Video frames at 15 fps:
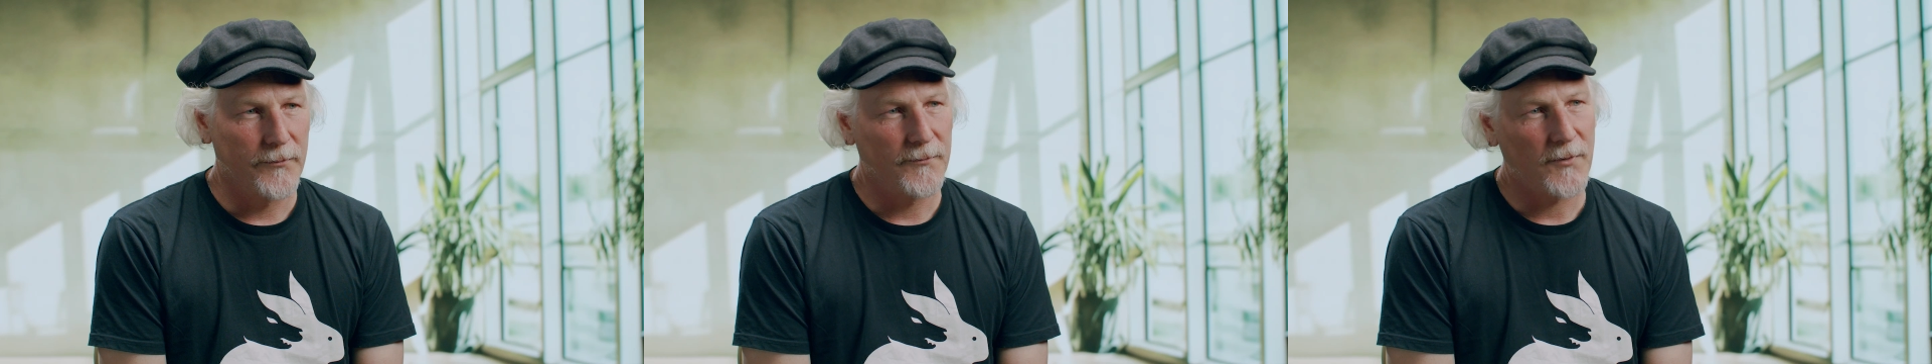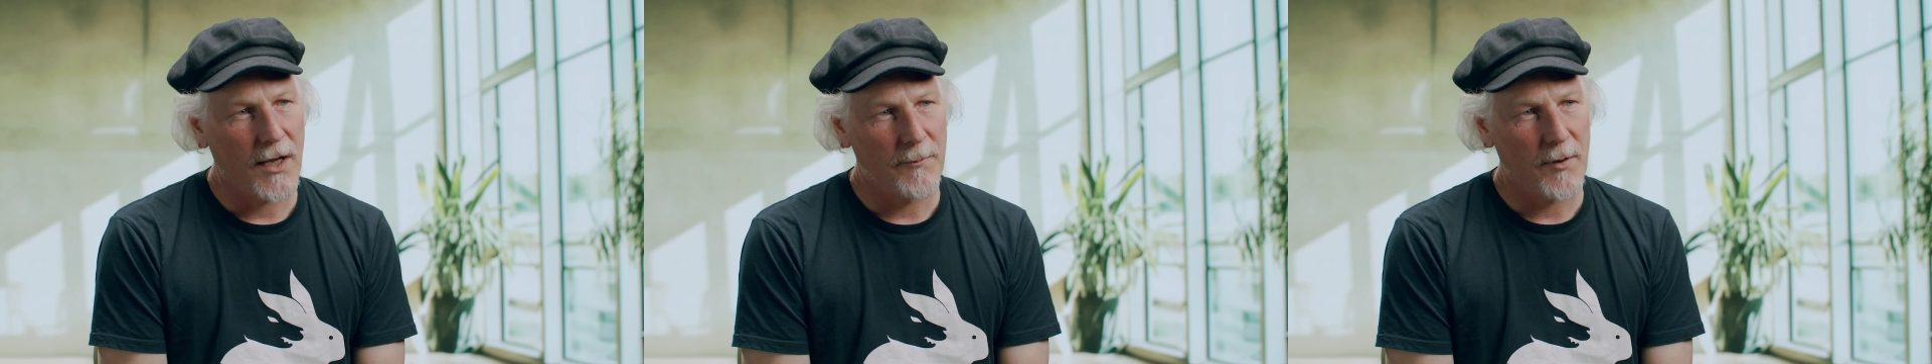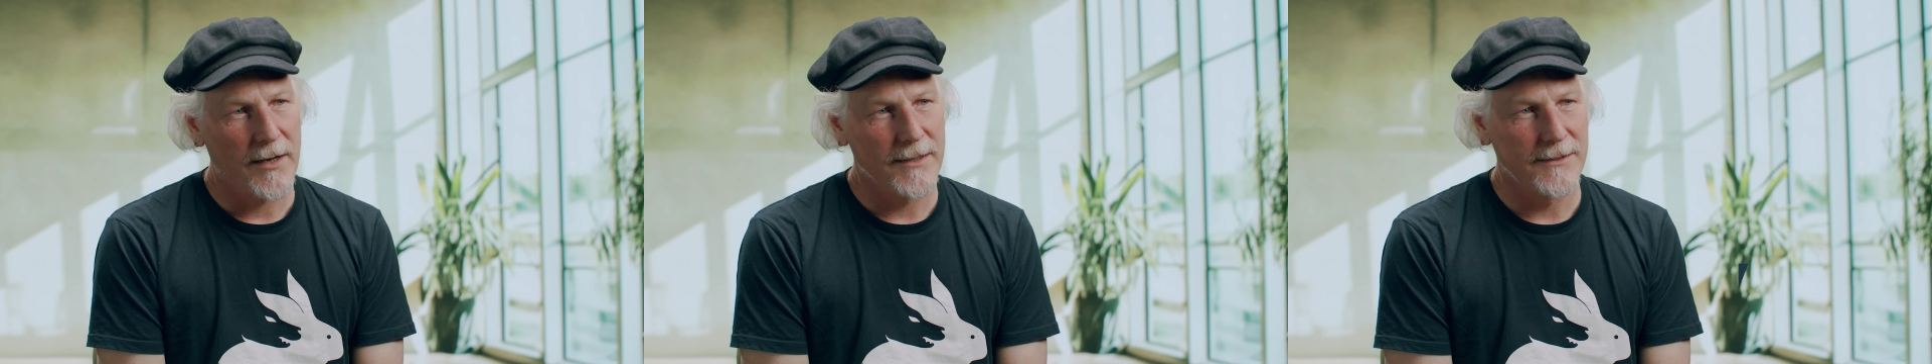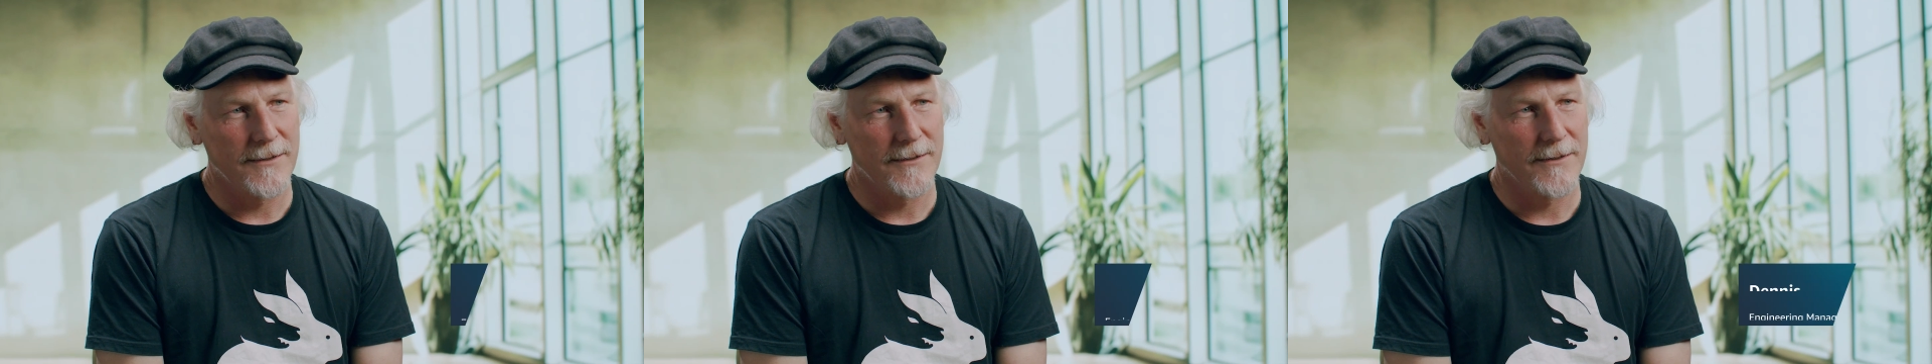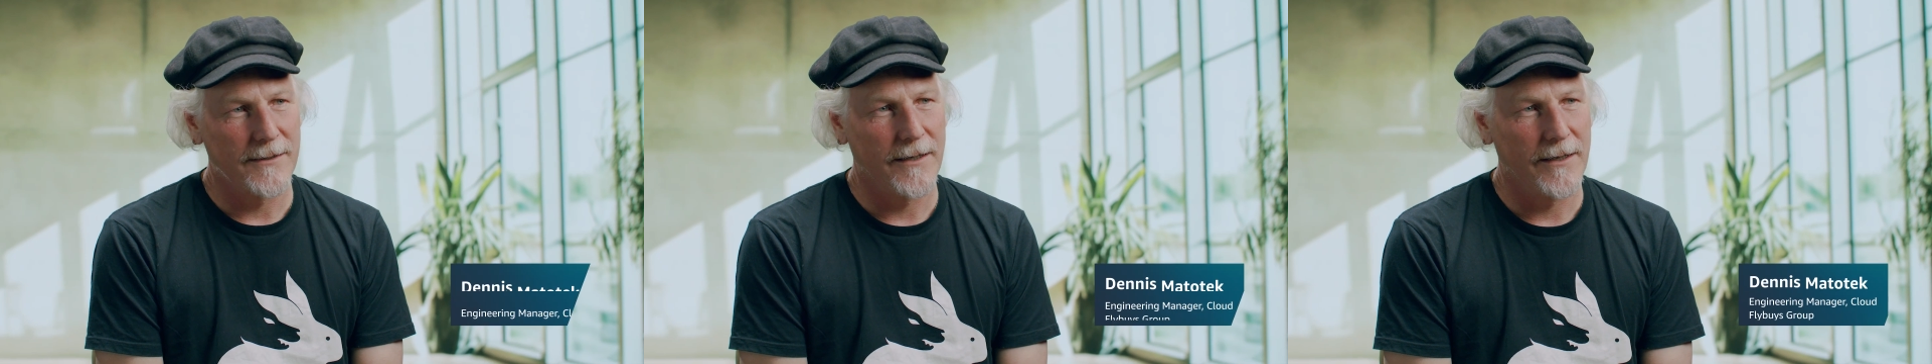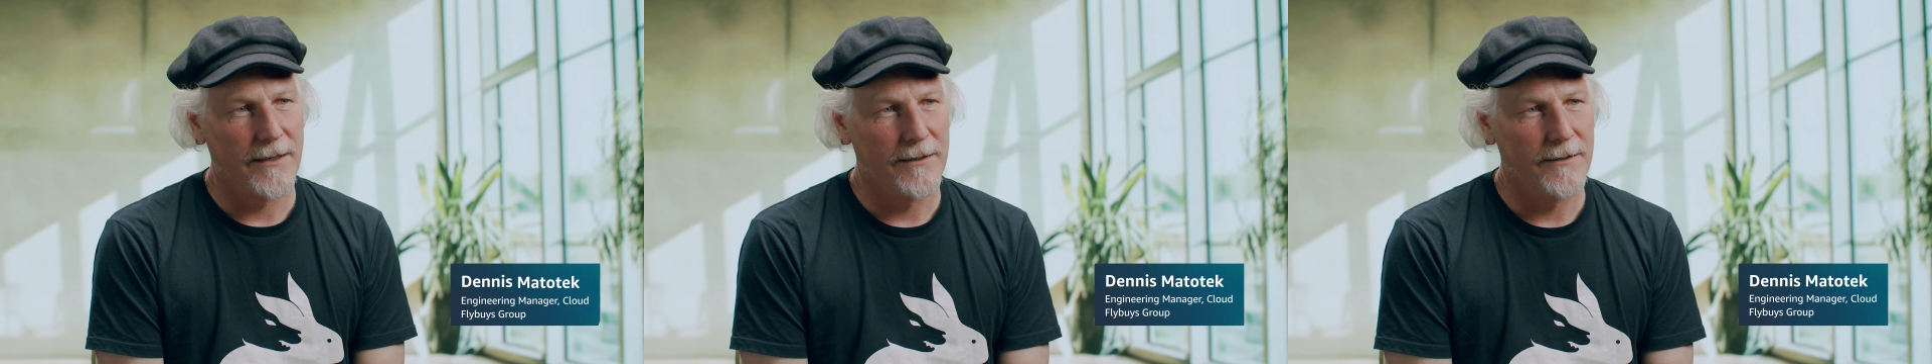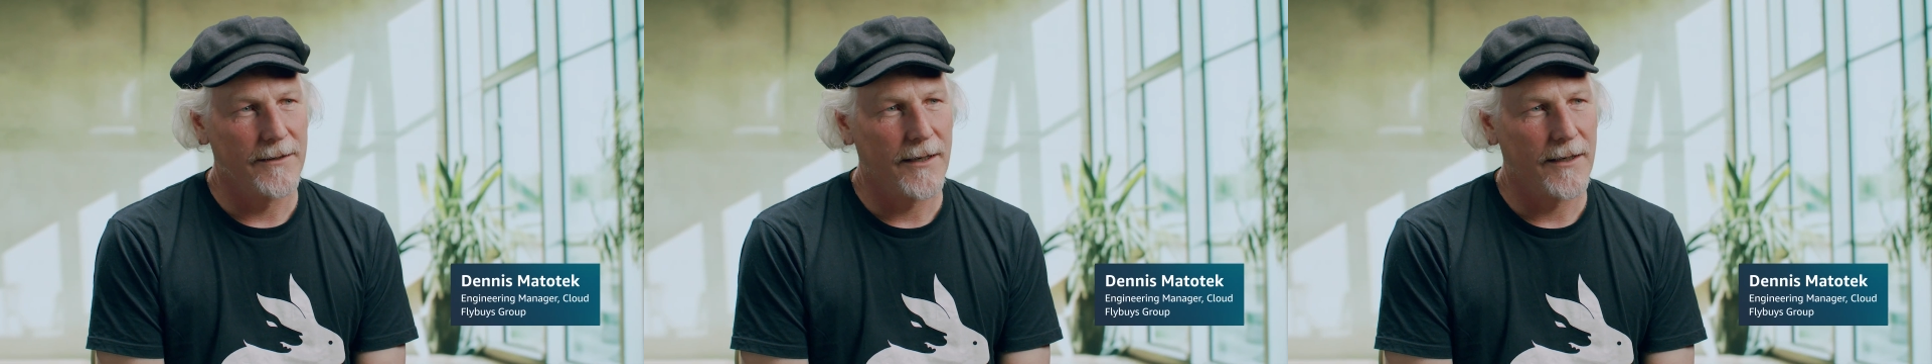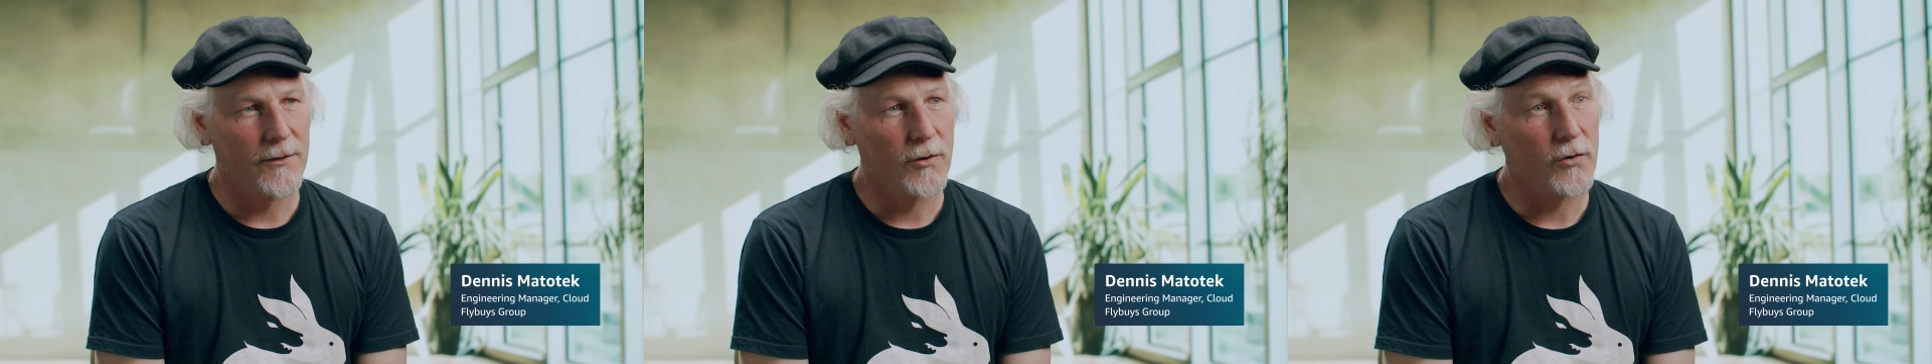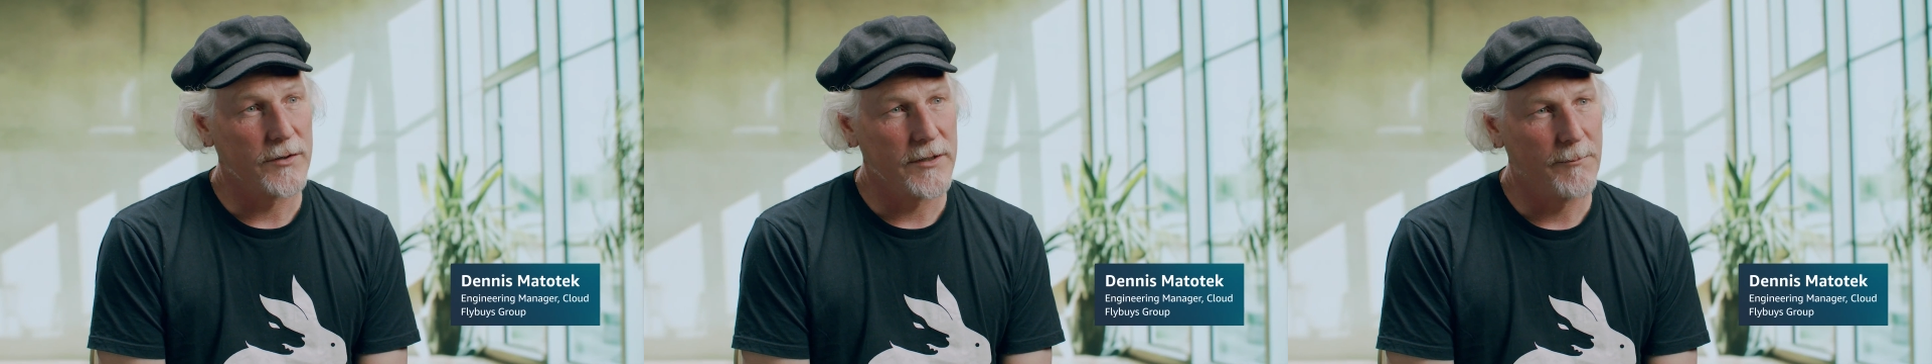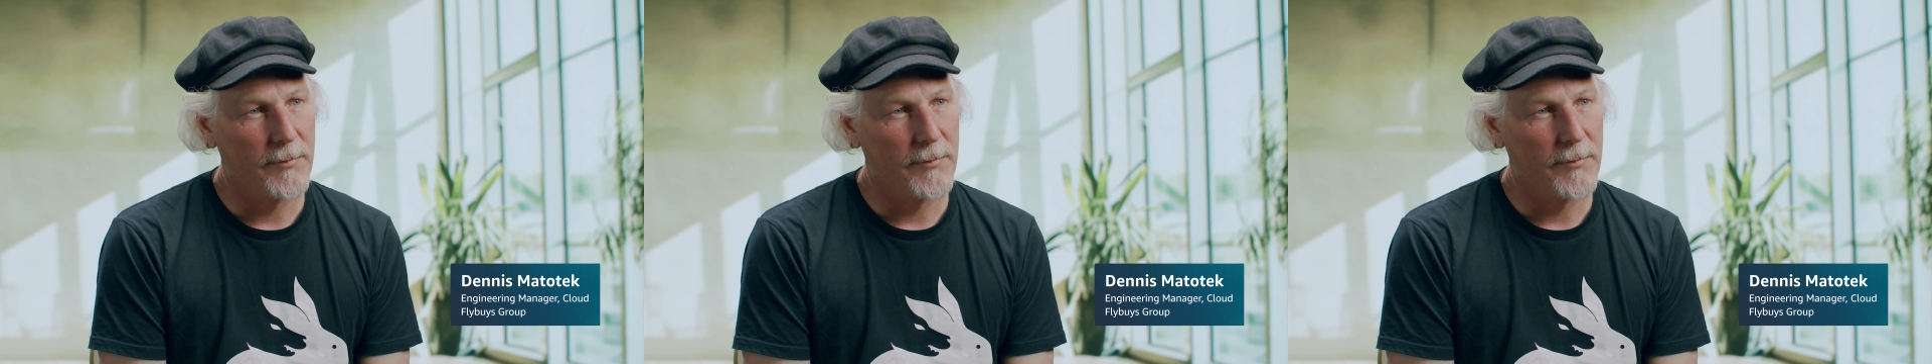Flybuys is a loyalty